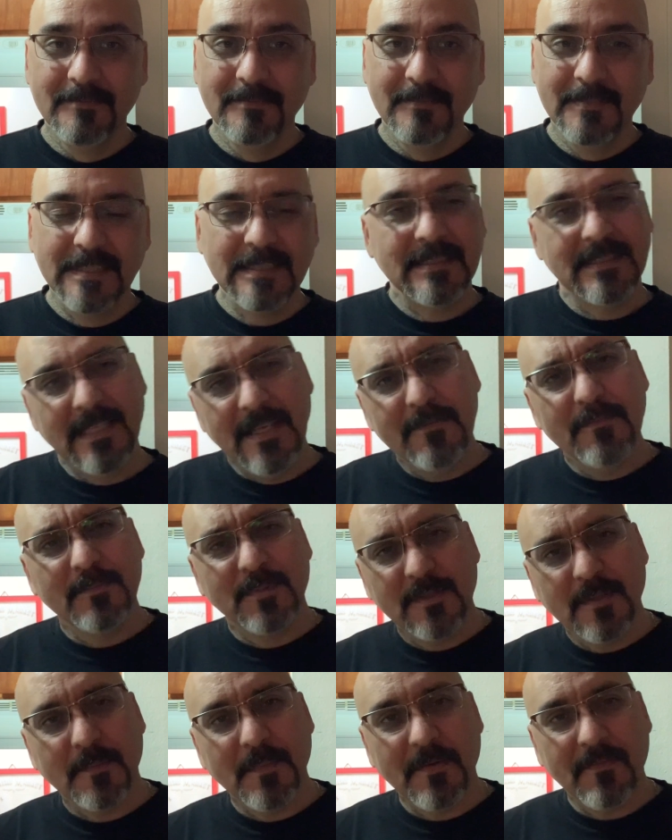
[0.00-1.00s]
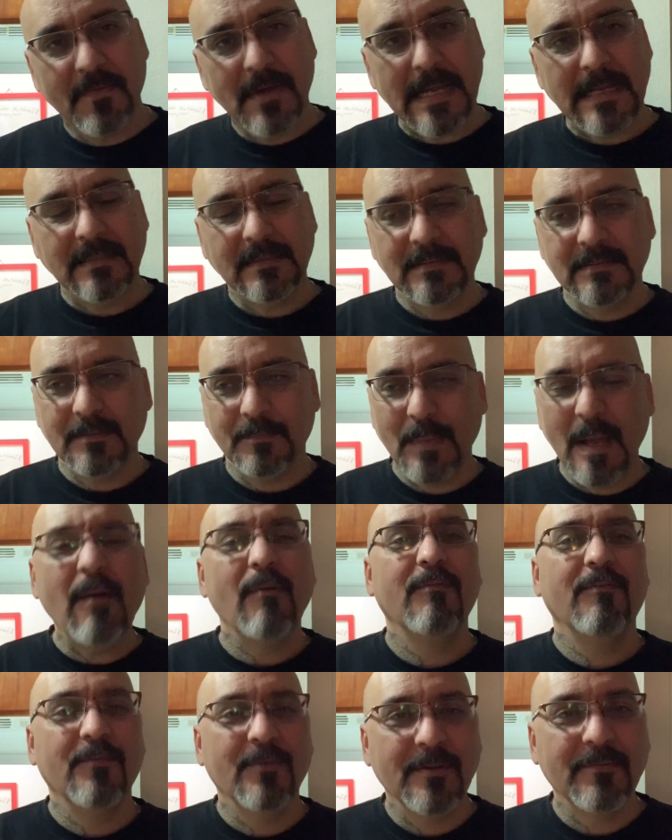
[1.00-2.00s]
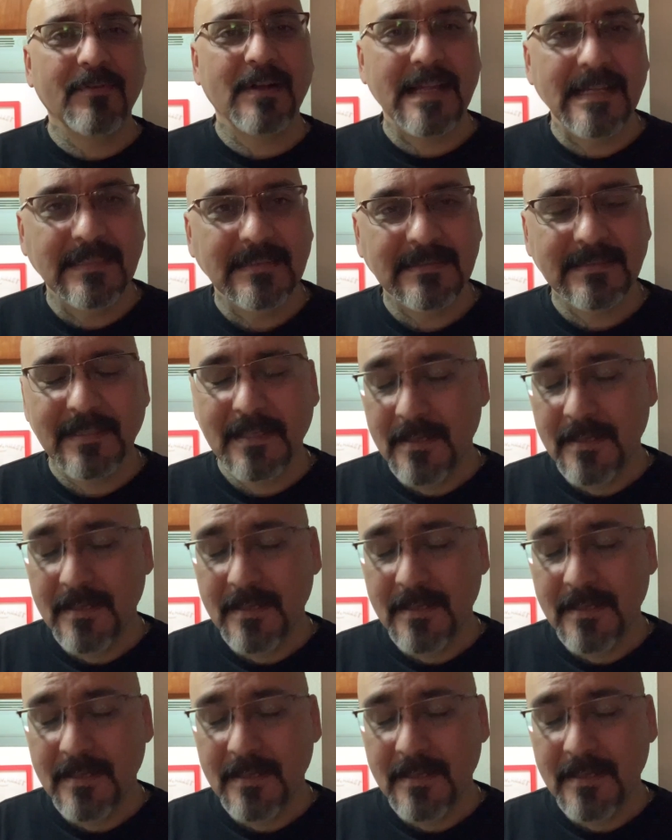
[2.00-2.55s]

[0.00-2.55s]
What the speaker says: just give him some advice, some helpful advice.